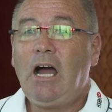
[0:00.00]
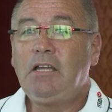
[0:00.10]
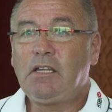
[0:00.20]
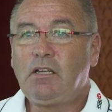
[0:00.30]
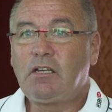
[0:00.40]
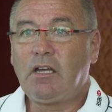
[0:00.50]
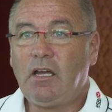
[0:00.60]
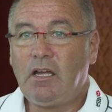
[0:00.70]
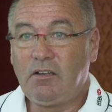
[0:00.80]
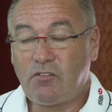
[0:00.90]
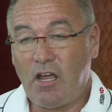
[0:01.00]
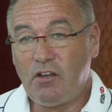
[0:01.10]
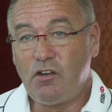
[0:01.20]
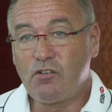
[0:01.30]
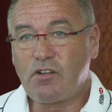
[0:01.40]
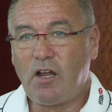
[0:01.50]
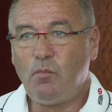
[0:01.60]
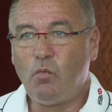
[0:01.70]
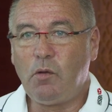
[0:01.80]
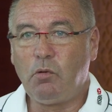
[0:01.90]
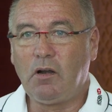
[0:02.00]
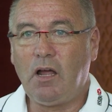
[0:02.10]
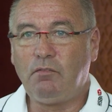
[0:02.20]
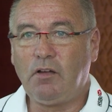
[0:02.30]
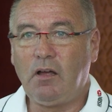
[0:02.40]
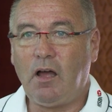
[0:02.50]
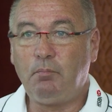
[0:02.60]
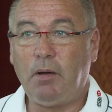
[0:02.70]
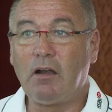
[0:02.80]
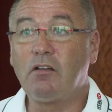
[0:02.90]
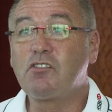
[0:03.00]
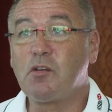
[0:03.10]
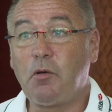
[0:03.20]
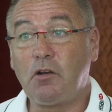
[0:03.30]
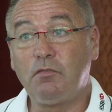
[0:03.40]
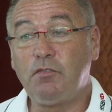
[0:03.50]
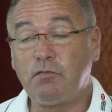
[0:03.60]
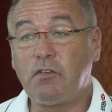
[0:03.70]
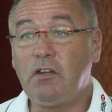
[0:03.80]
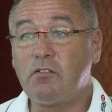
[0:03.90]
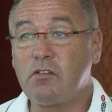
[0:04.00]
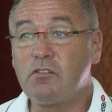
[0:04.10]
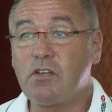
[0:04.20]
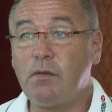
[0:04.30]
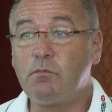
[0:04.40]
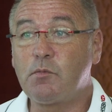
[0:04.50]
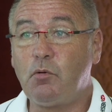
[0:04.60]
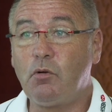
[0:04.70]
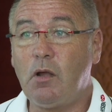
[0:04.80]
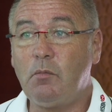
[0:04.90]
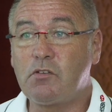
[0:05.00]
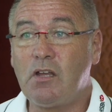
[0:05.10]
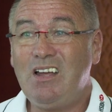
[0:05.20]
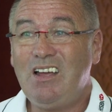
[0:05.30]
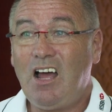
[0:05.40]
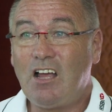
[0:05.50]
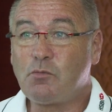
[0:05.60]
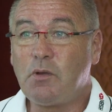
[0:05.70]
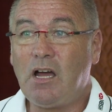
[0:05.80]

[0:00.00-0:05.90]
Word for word: I think uh, in 10 years' time we will have a, a, balance about our 15s and 7s programmes as we